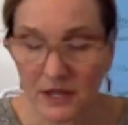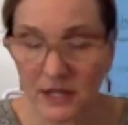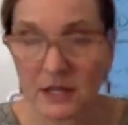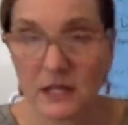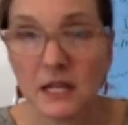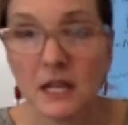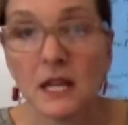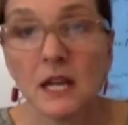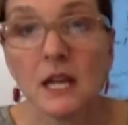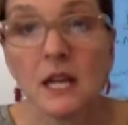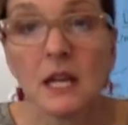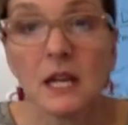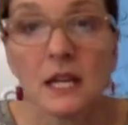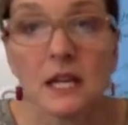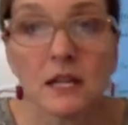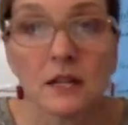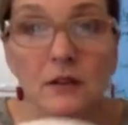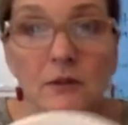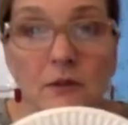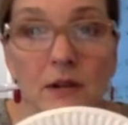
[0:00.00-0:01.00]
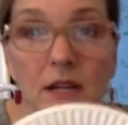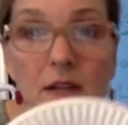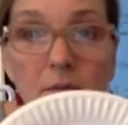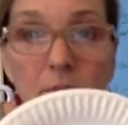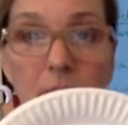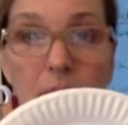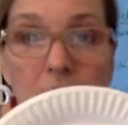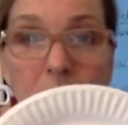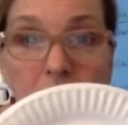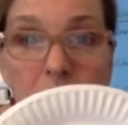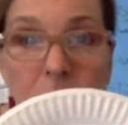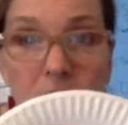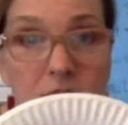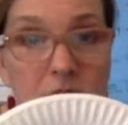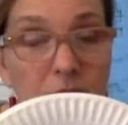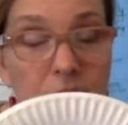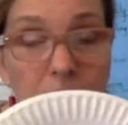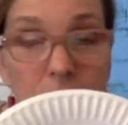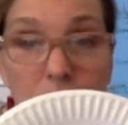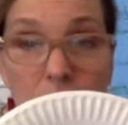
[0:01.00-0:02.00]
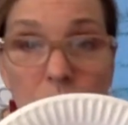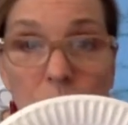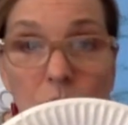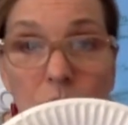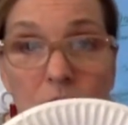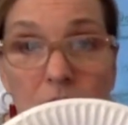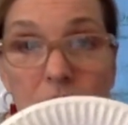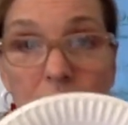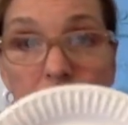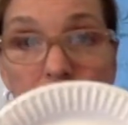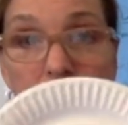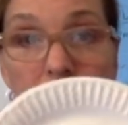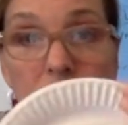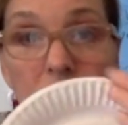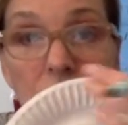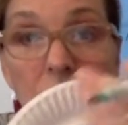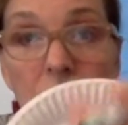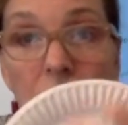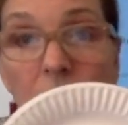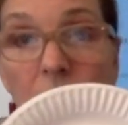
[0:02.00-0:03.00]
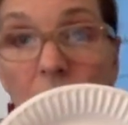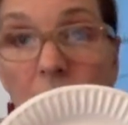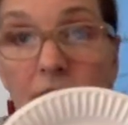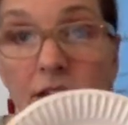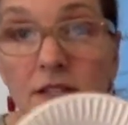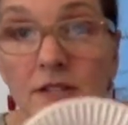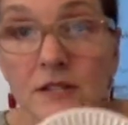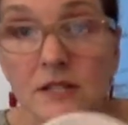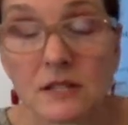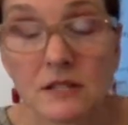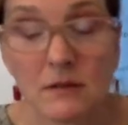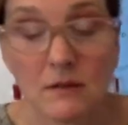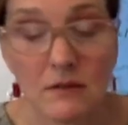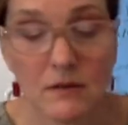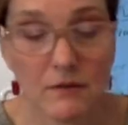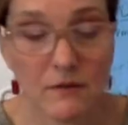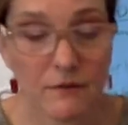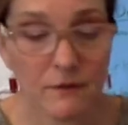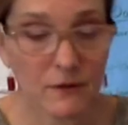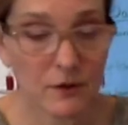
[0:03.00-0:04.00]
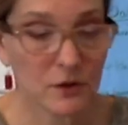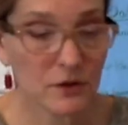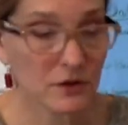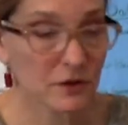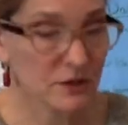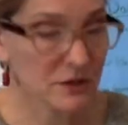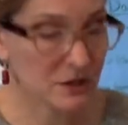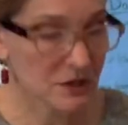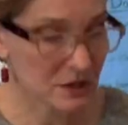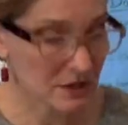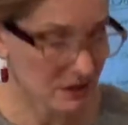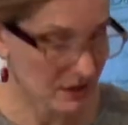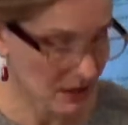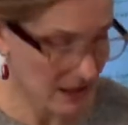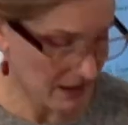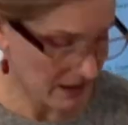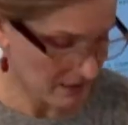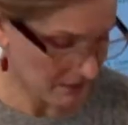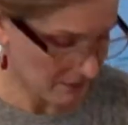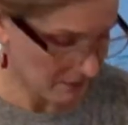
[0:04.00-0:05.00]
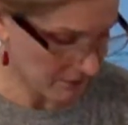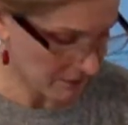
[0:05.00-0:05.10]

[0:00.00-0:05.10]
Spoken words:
And you know what, parents, if you want to do the lines first, that is